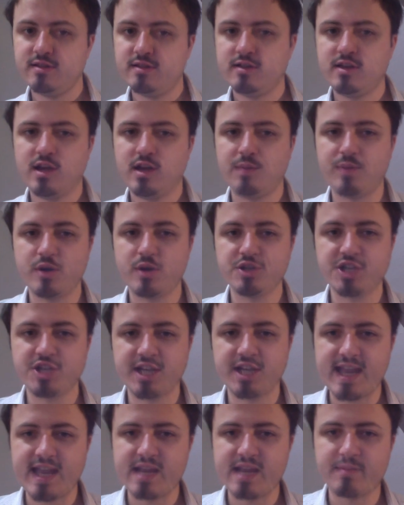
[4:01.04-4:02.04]

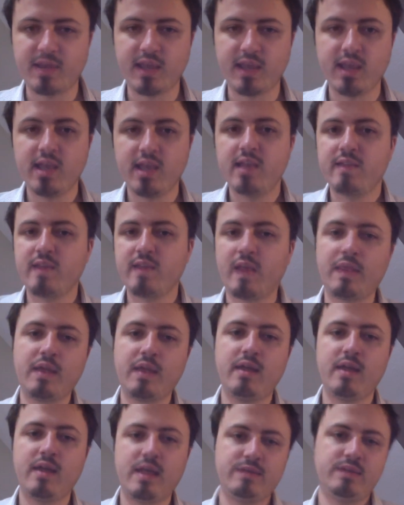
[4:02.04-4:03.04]
approaching enemy. The
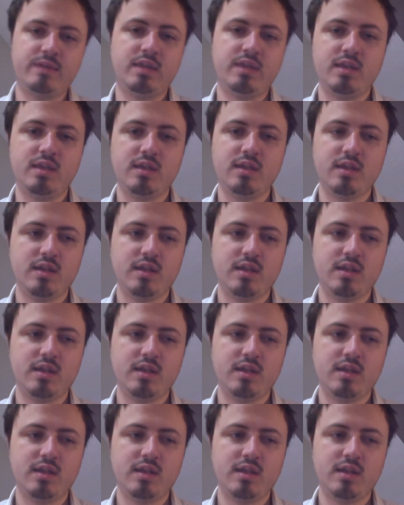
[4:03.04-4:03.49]
other heavy